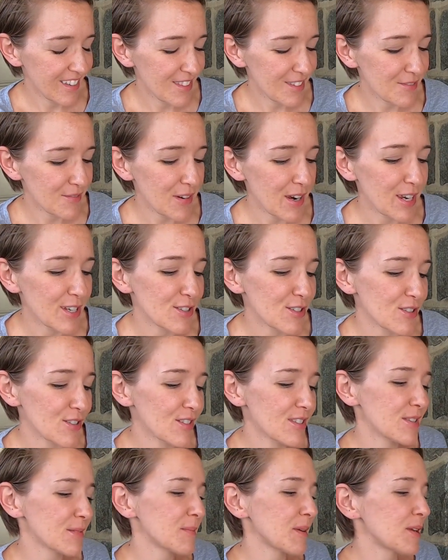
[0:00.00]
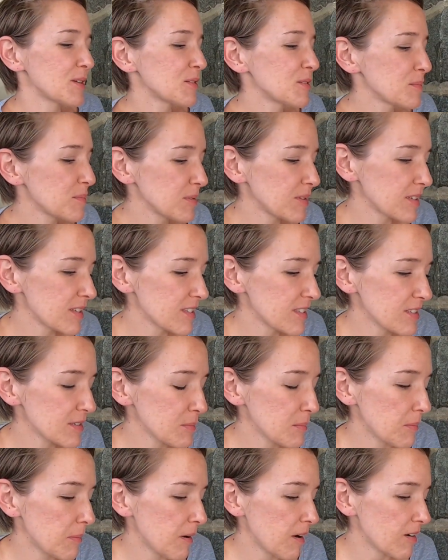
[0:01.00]
the rangers, the men who police the
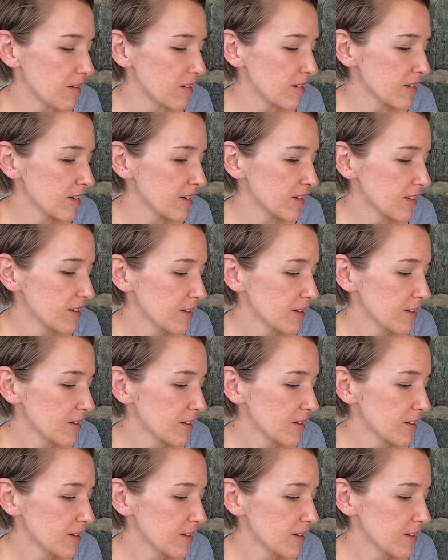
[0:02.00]
park,